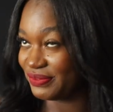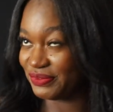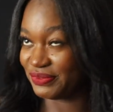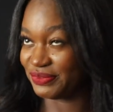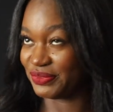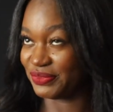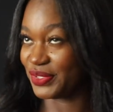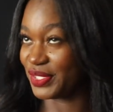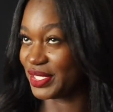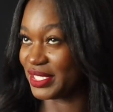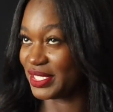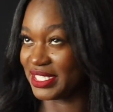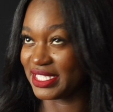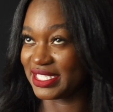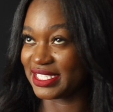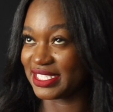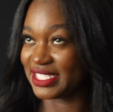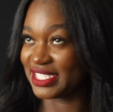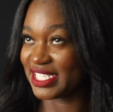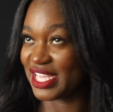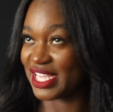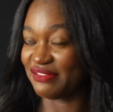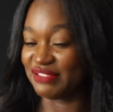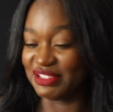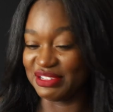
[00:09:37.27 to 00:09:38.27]
For this
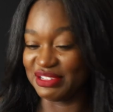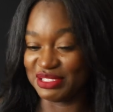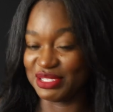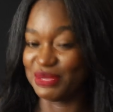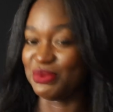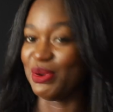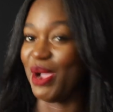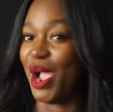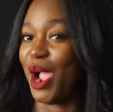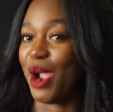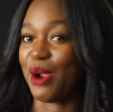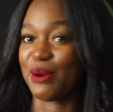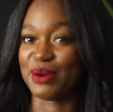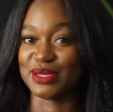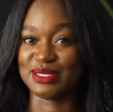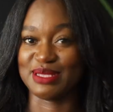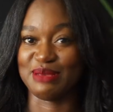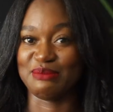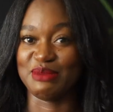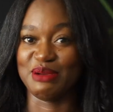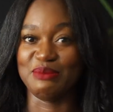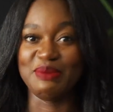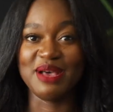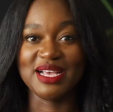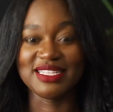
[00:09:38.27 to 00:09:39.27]
72 hours
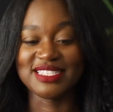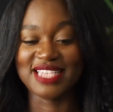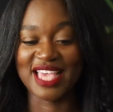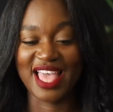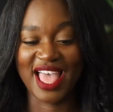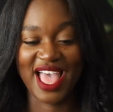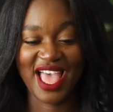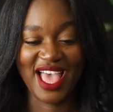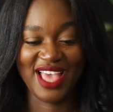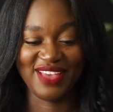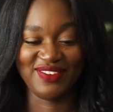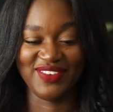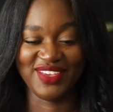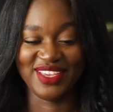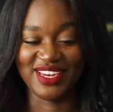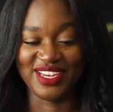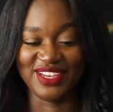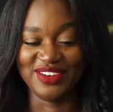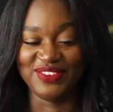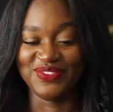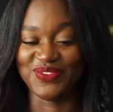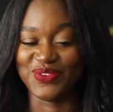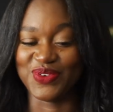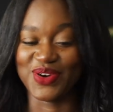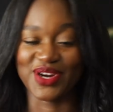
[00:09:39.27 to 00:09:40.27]
I'm about to have it
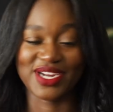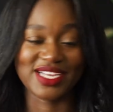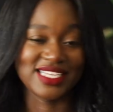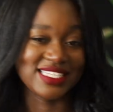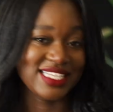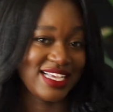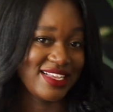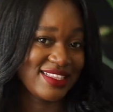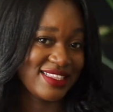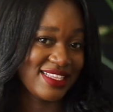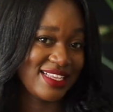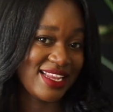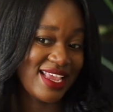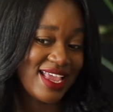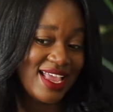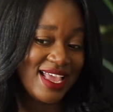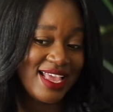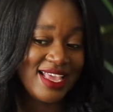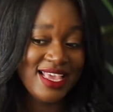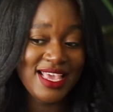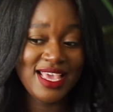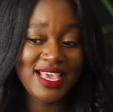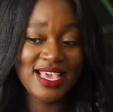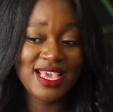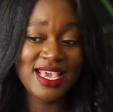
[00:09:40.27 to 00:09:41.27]
in for. Because after
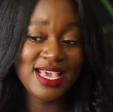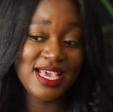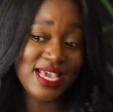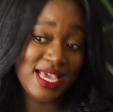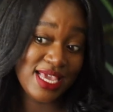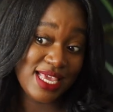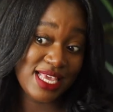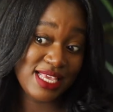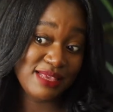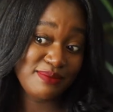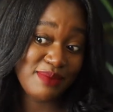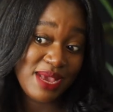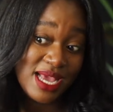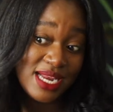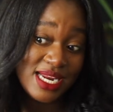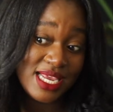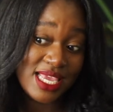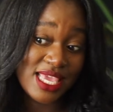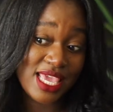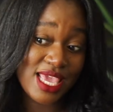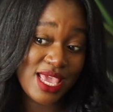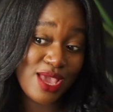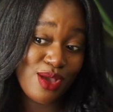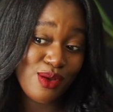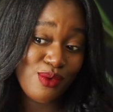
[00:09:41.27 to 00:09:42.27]
that, it's about to
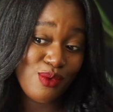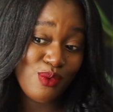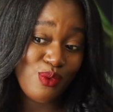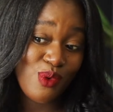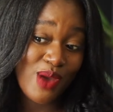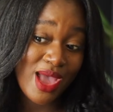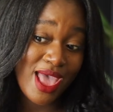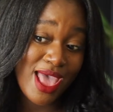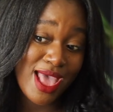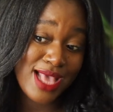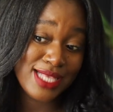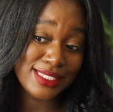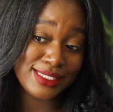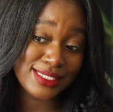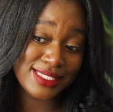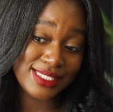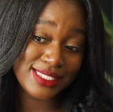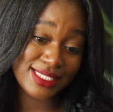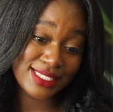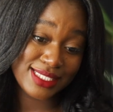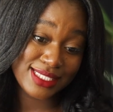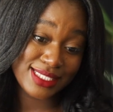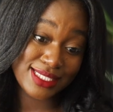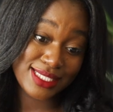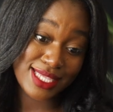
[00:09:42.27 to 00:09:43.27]
get
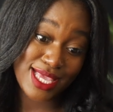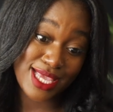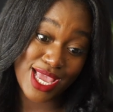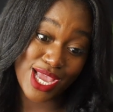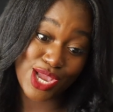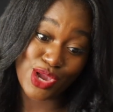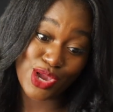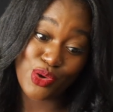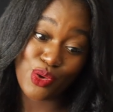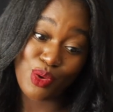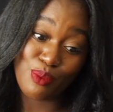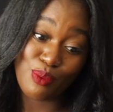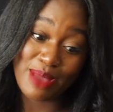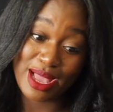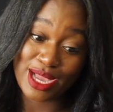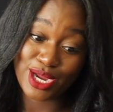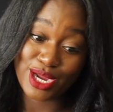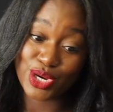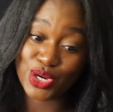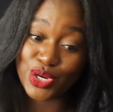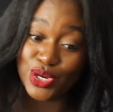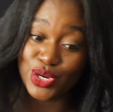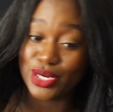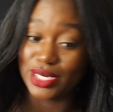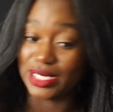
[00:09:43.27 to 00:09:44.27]
wet and go back
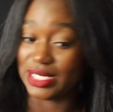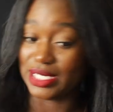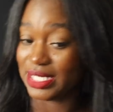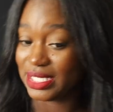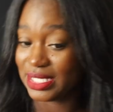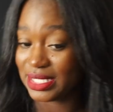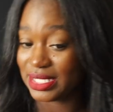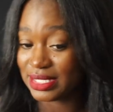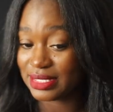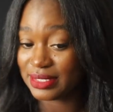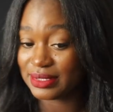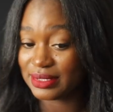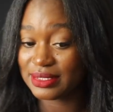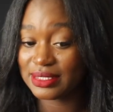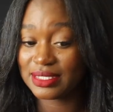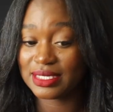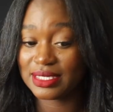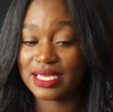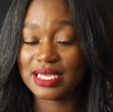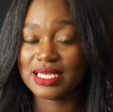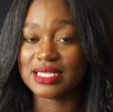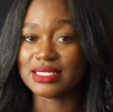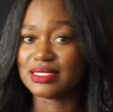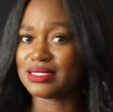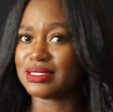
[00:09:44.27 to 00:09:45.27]
curly.
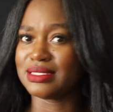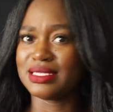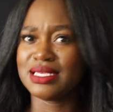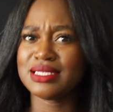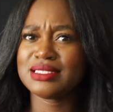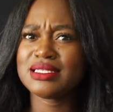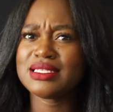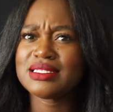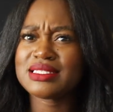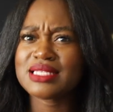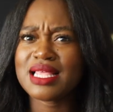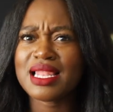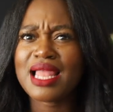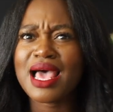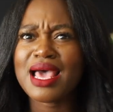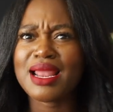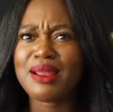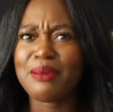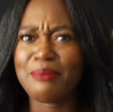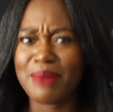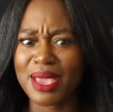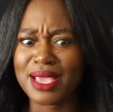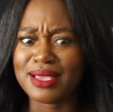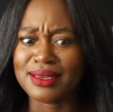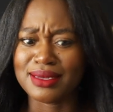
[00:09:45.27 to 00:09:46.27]
Because this is a lot
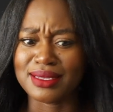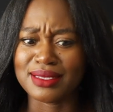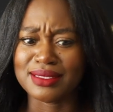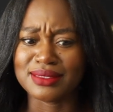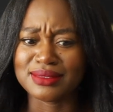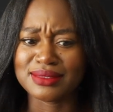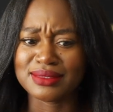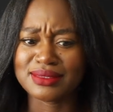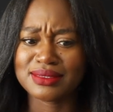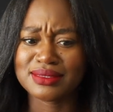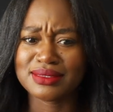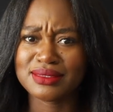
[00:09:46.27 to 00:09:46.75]
of maintenance.